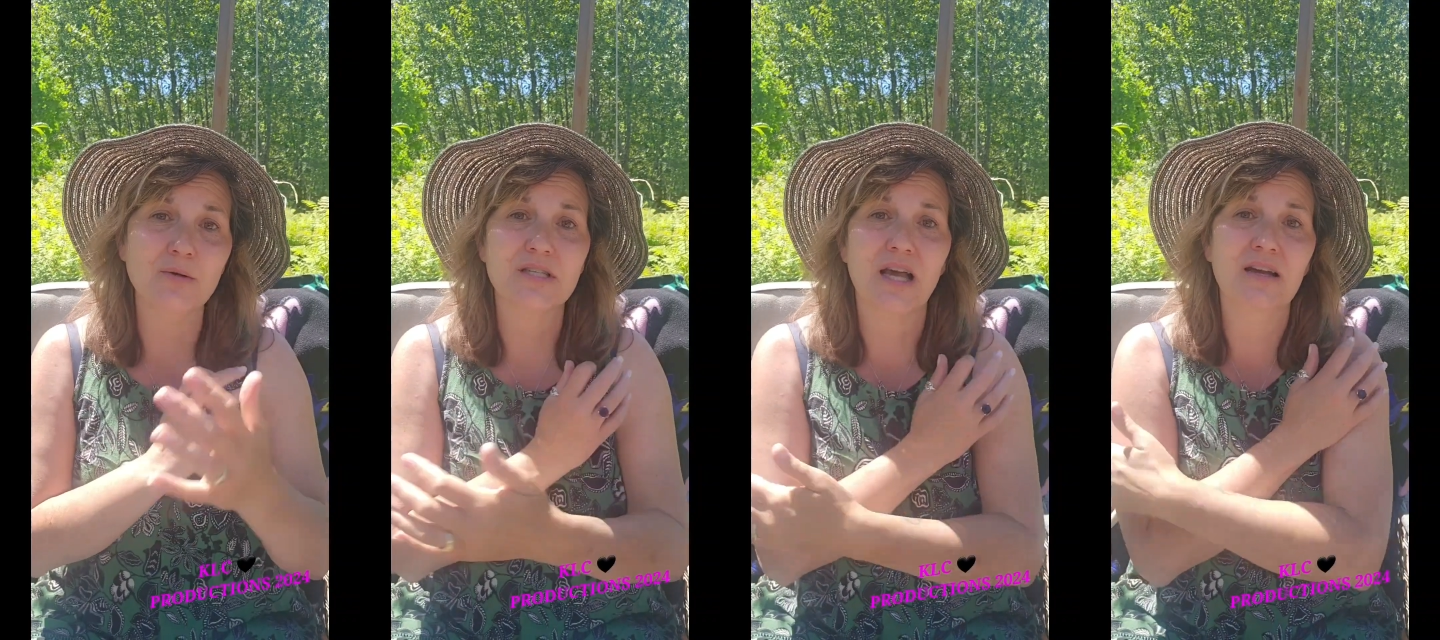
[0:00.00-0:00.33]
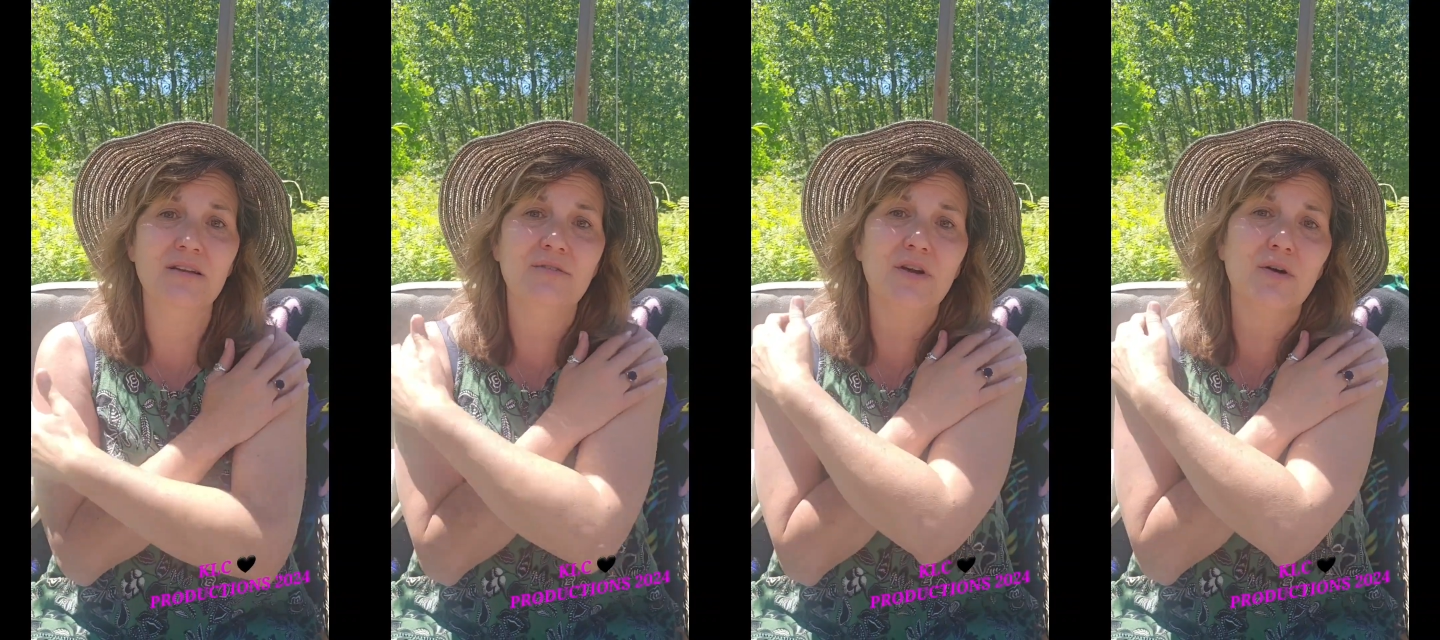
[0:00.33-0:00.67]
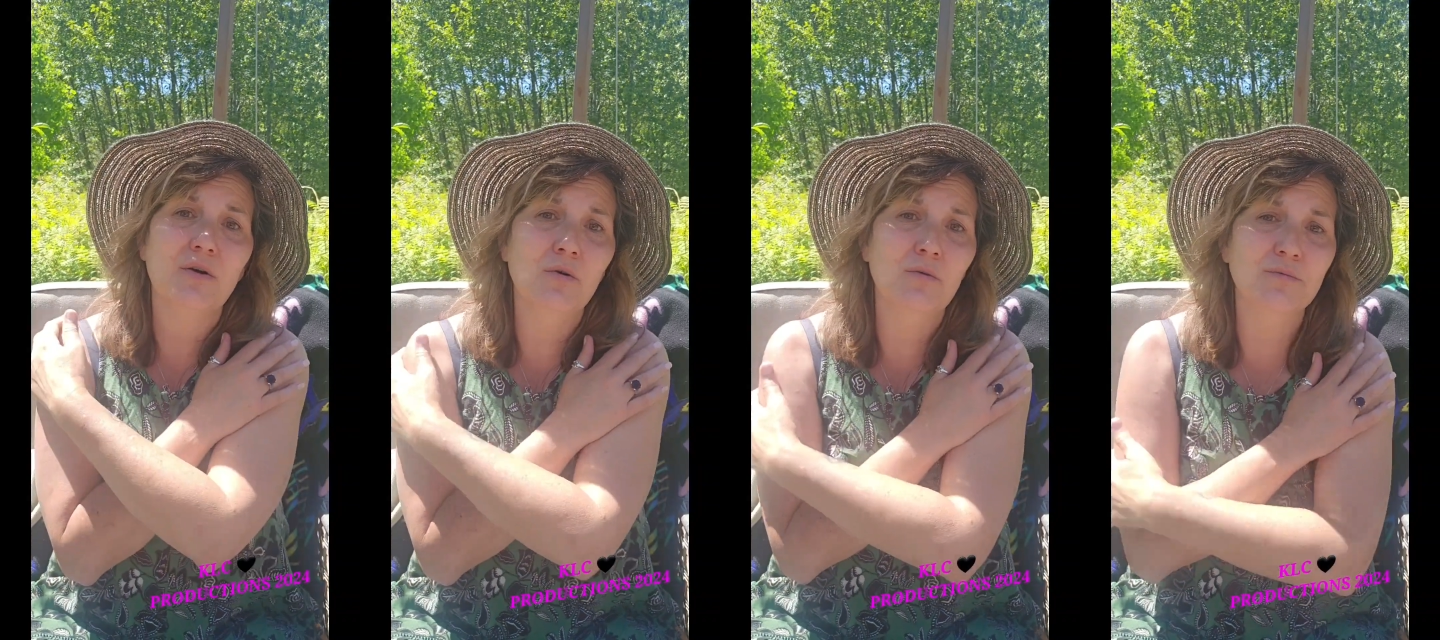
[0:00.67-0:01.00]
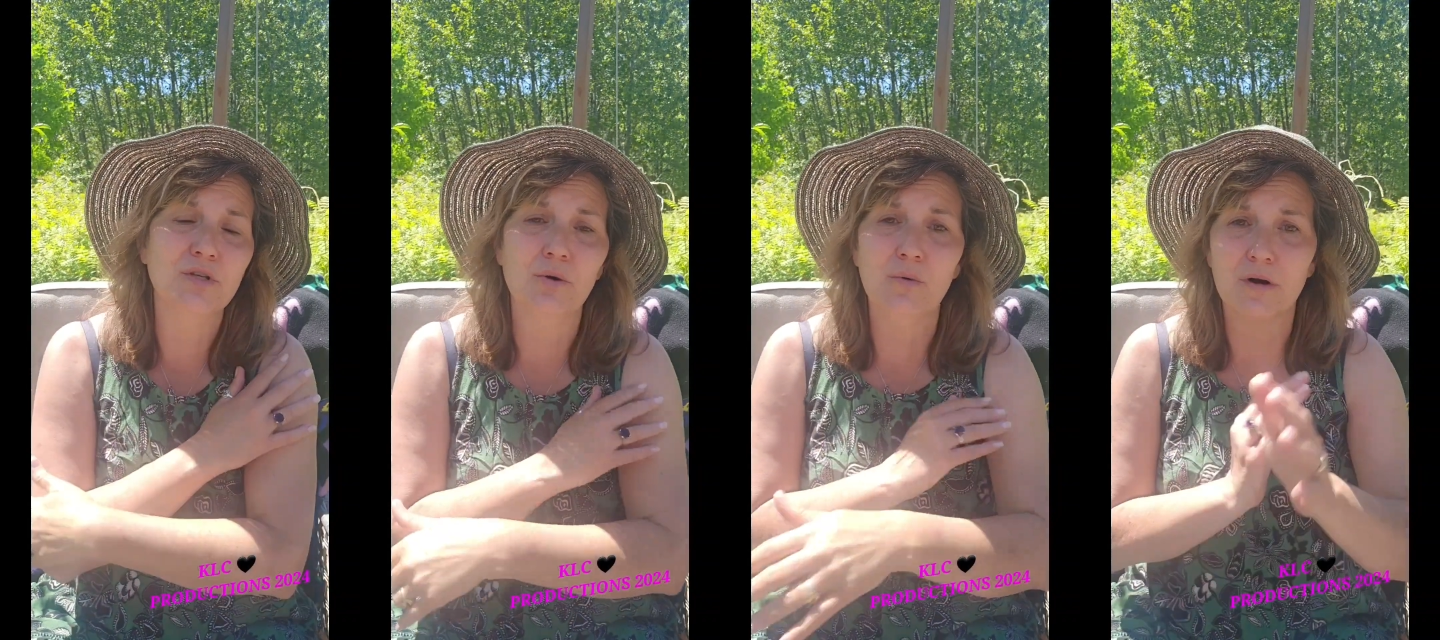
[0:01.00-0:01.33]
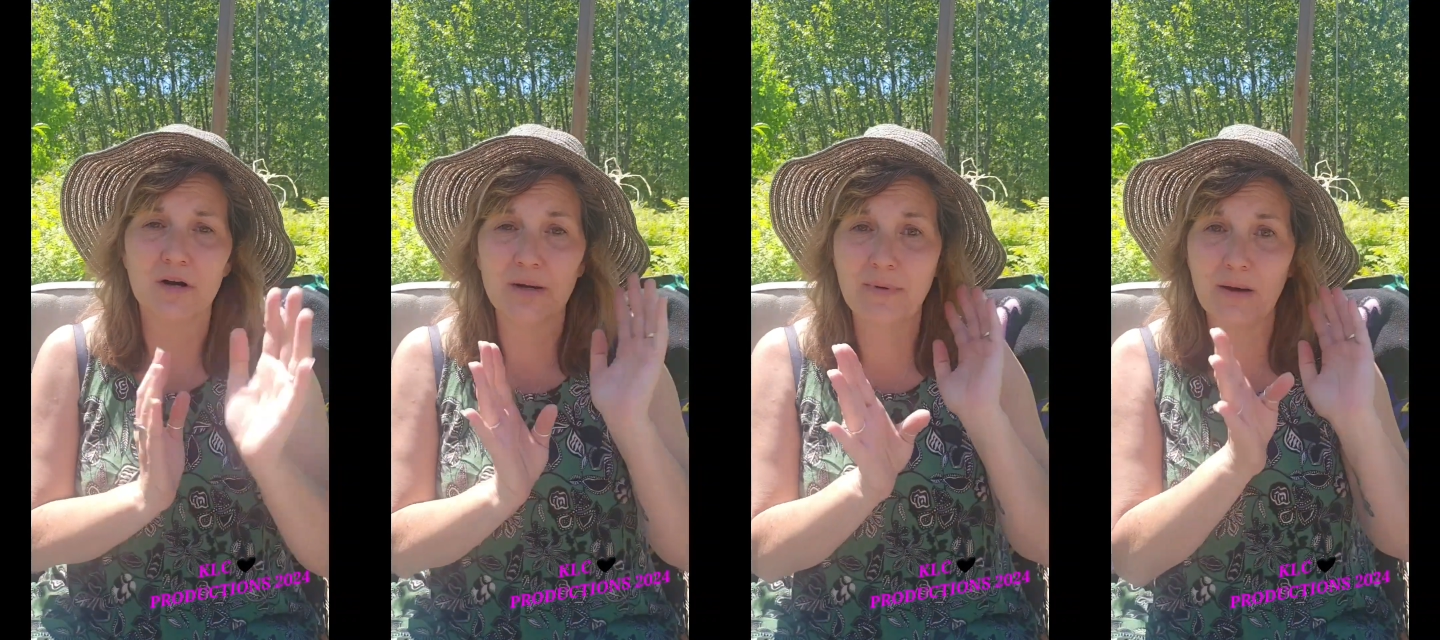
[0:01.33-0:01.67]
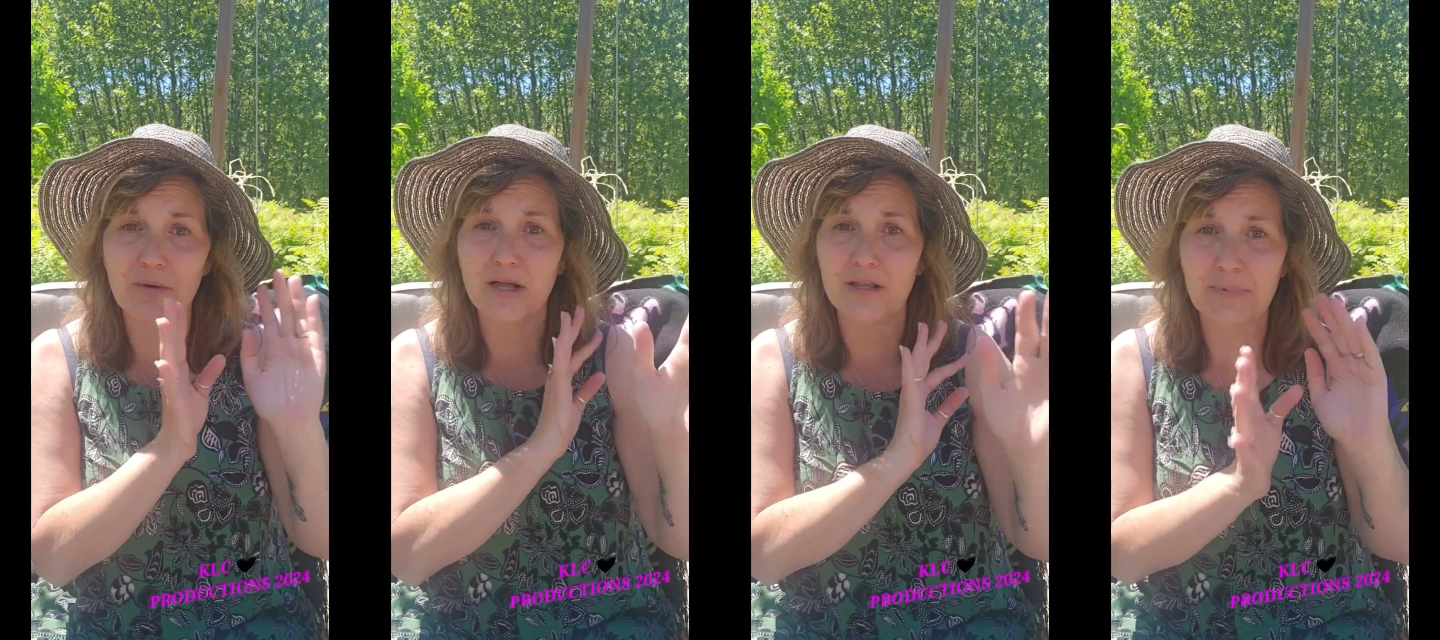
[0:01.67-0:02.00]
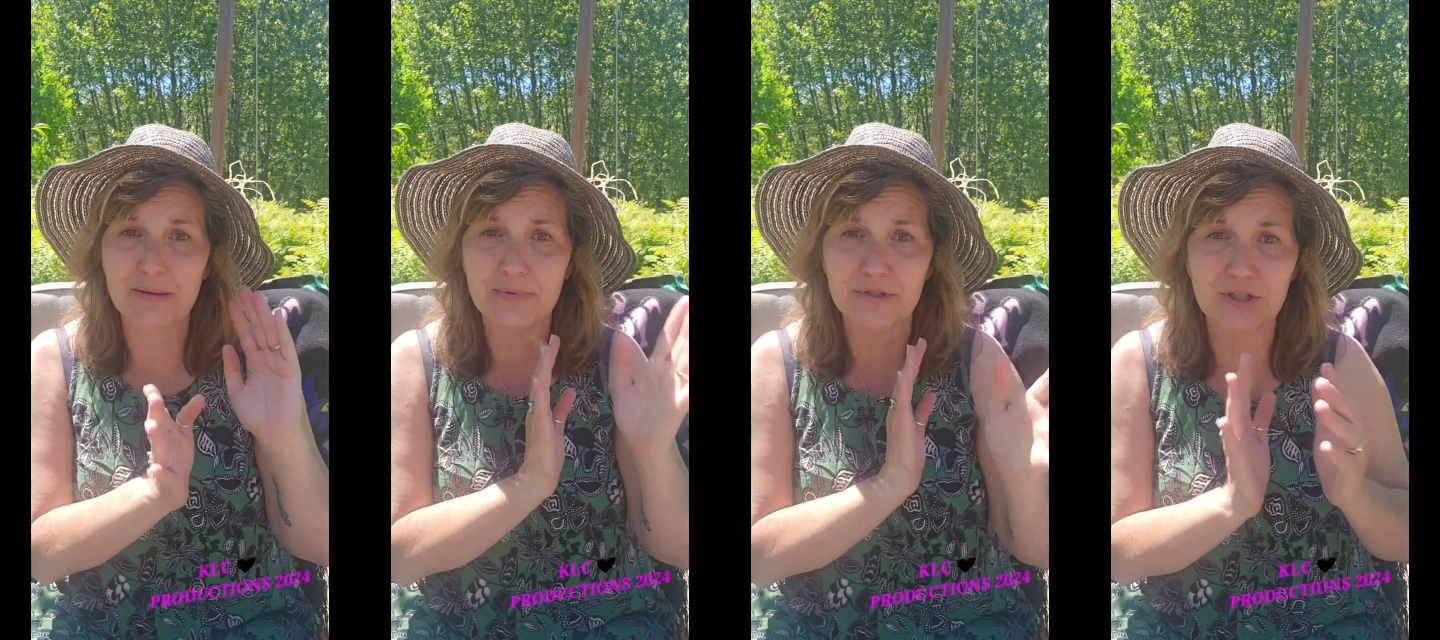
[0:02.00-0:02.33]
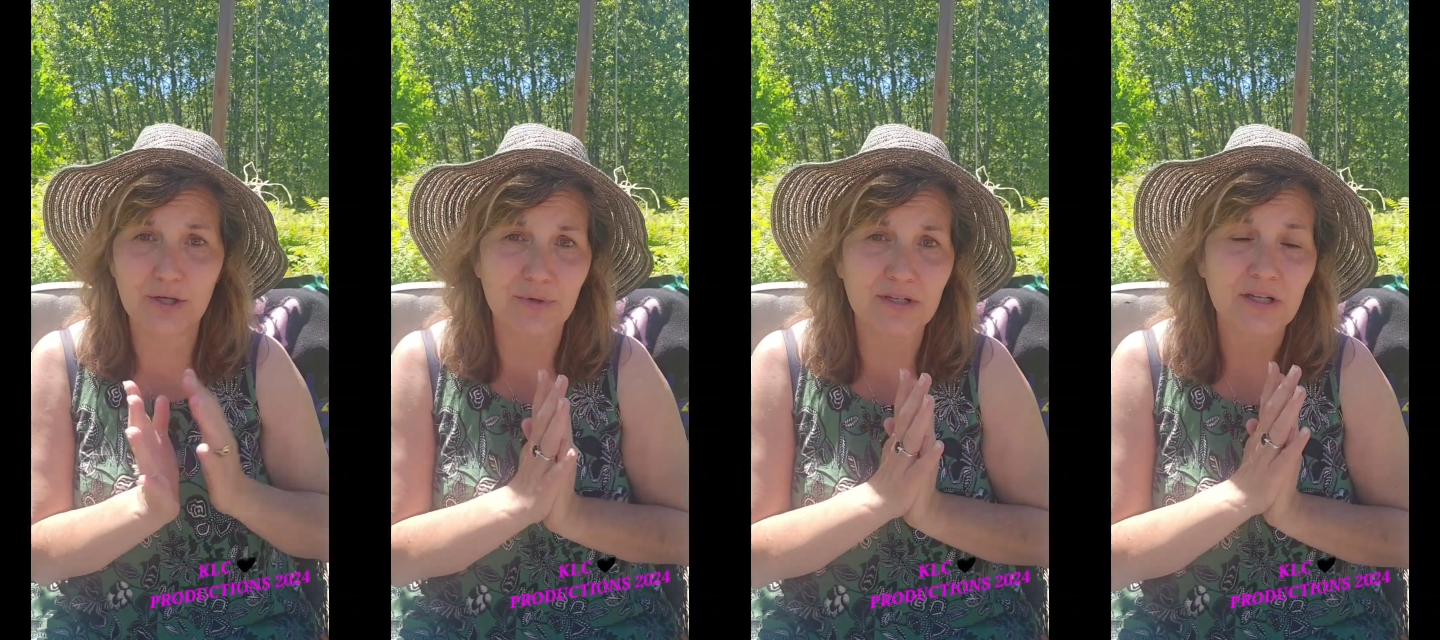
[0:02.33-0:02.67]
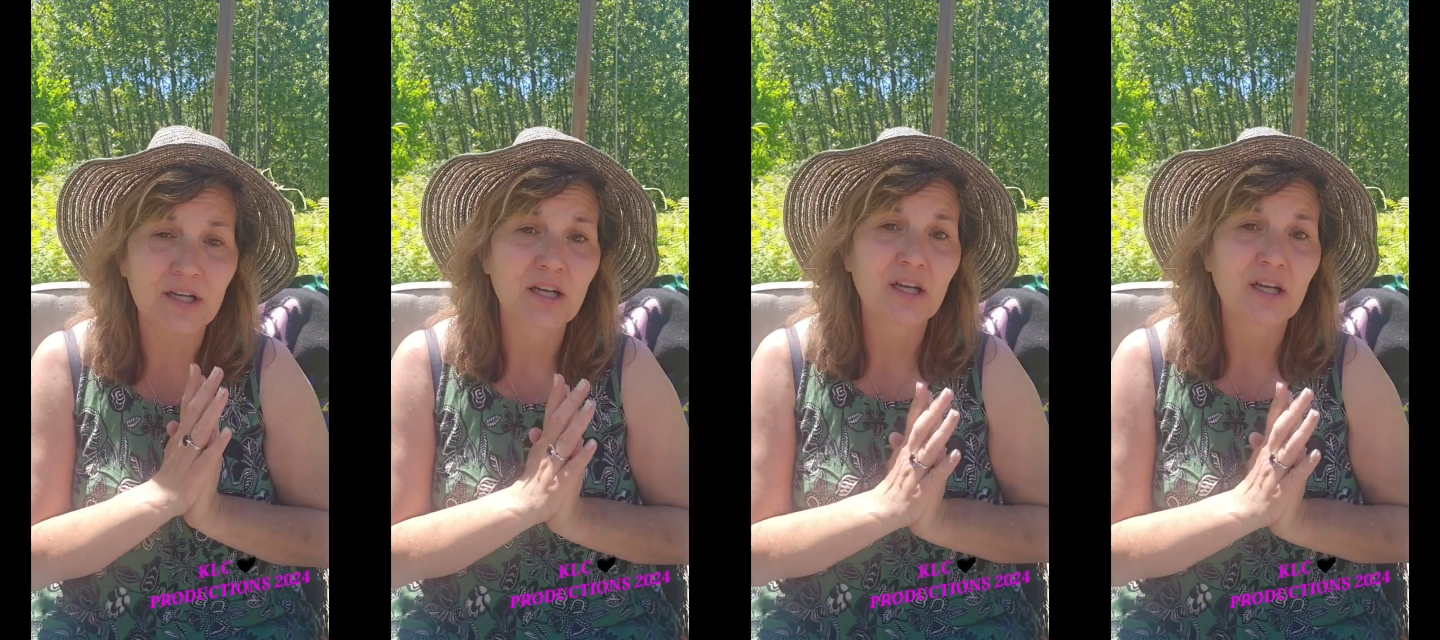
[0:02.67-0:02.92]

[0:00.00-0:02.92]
outside of your home. Don't worry about what other people are doing.